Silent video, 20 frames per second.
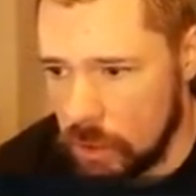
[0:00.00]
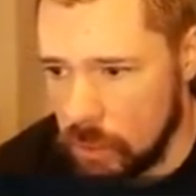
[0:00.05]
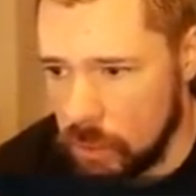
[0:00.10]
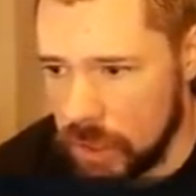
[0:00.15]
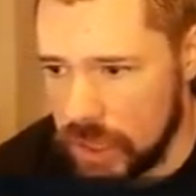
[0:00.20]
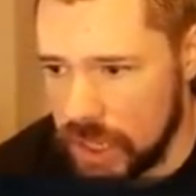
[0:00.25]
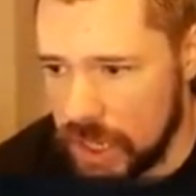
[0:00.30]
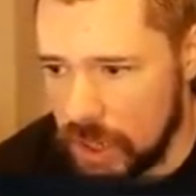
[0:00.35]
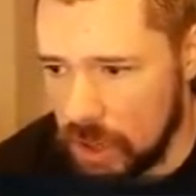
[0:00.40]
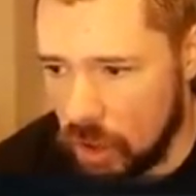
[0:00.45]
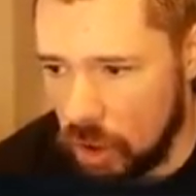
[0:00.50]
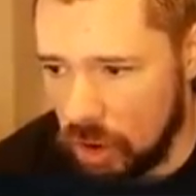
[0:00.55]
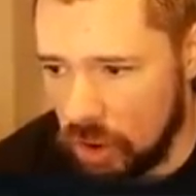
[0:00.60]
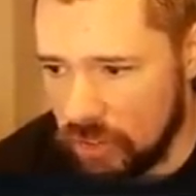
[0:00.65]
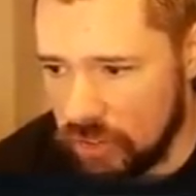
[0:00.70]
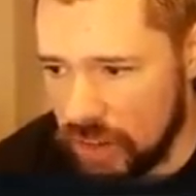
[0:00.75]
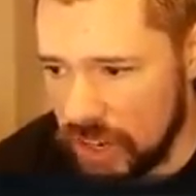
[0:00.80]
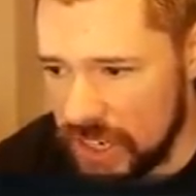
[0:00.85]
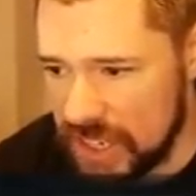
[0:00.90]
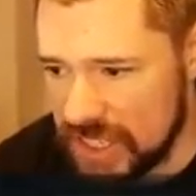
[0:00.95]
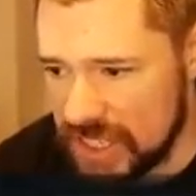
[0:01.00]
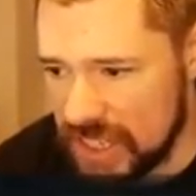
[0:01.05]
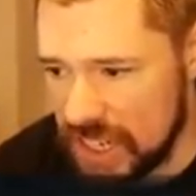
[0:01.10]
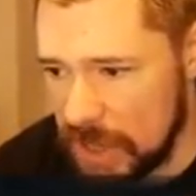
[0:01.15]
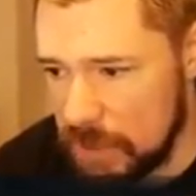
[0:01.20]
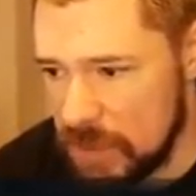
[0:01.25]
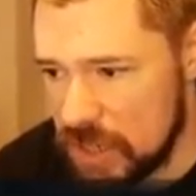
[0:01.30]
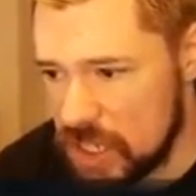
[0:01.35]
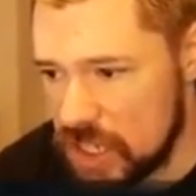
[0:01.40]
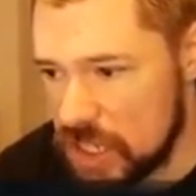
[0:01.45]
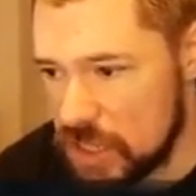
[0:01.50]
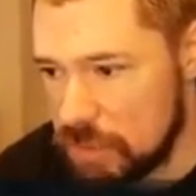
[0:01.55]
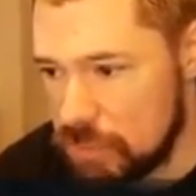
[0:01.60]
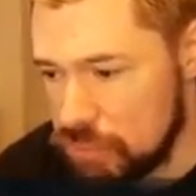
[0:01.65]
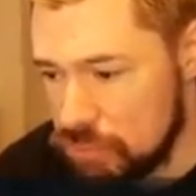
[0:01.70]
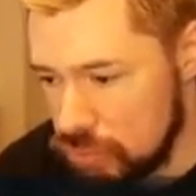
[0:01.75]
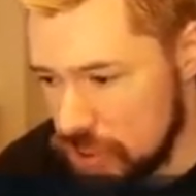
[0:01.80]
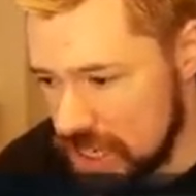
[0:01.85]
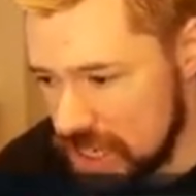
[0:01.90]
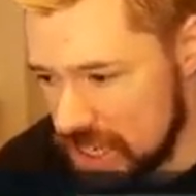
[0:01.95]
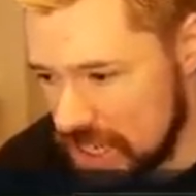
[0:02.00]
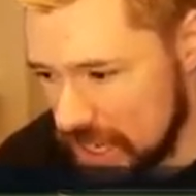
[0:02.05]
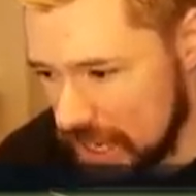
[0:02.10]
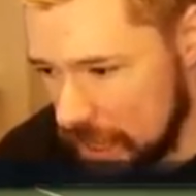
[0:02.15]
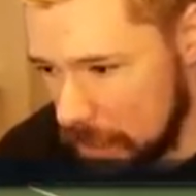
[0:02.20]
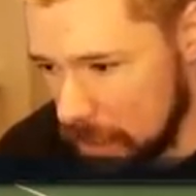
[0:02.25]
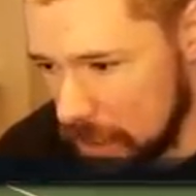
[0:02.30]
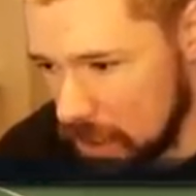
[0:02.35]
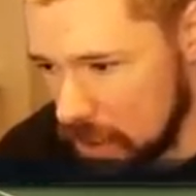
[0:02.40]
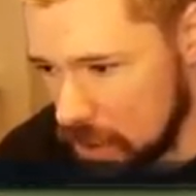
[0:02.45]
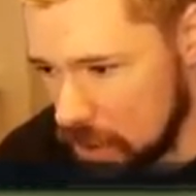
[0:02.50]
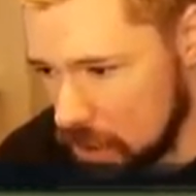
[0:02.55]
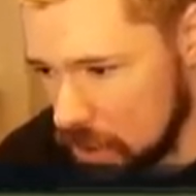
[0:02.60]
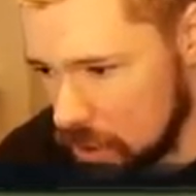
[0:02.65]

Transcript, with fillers: We kick off and his team is sprinting at me.